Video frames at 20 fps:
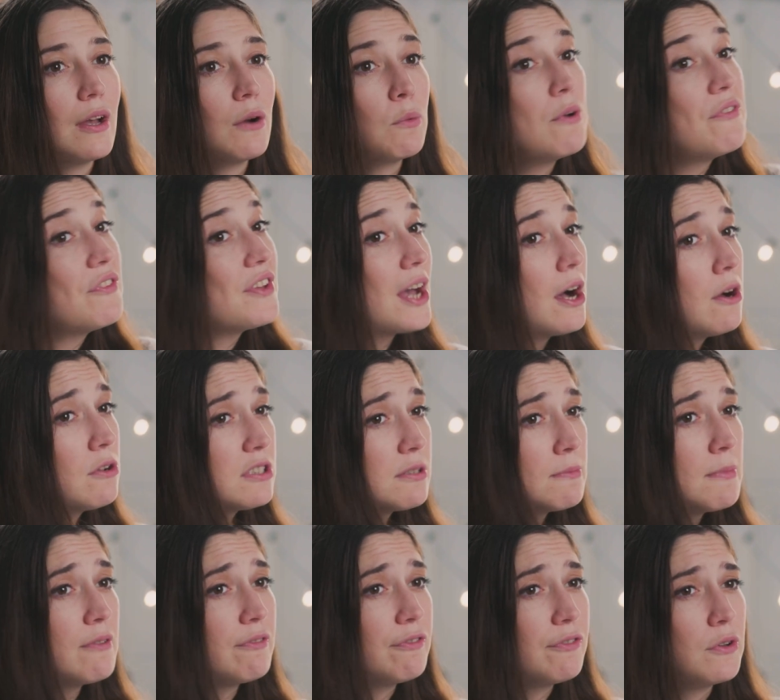With the
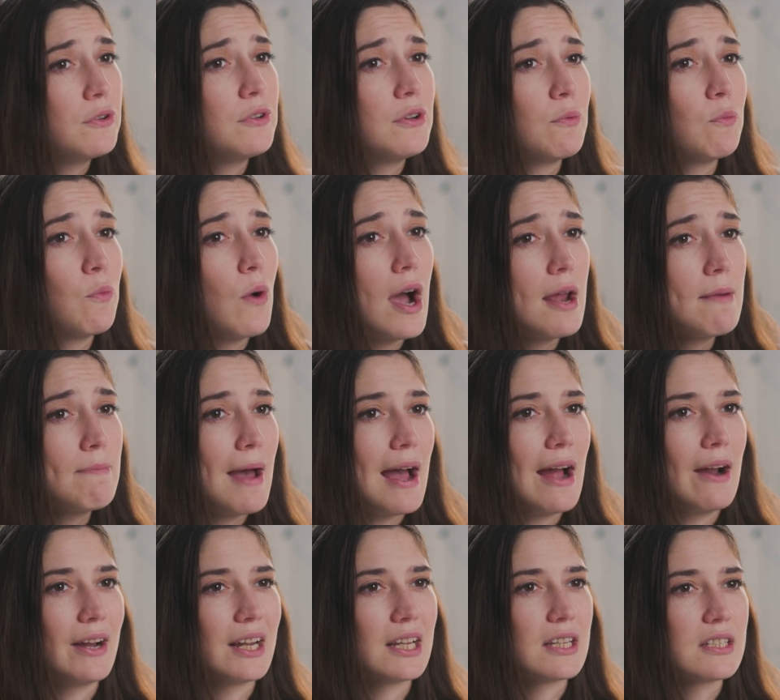ultimate food and wine
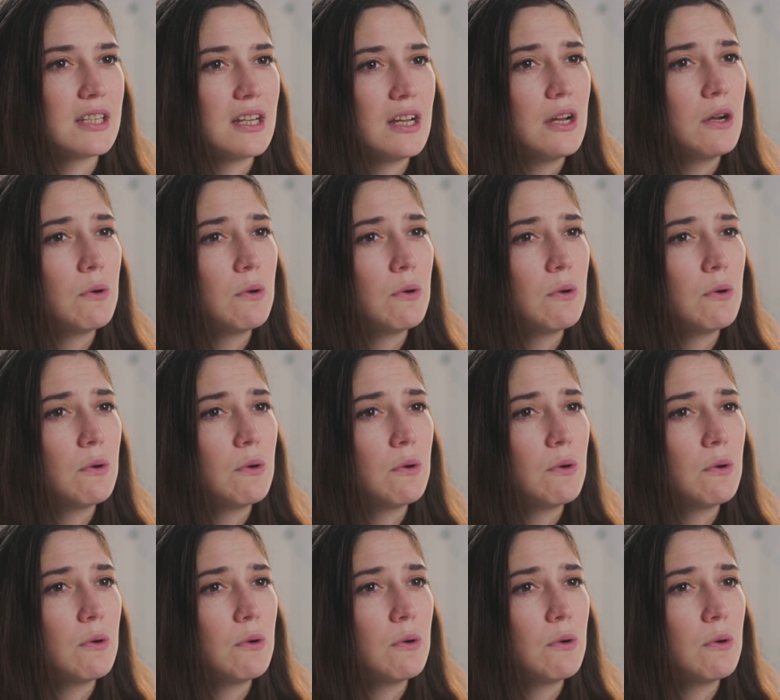pairings,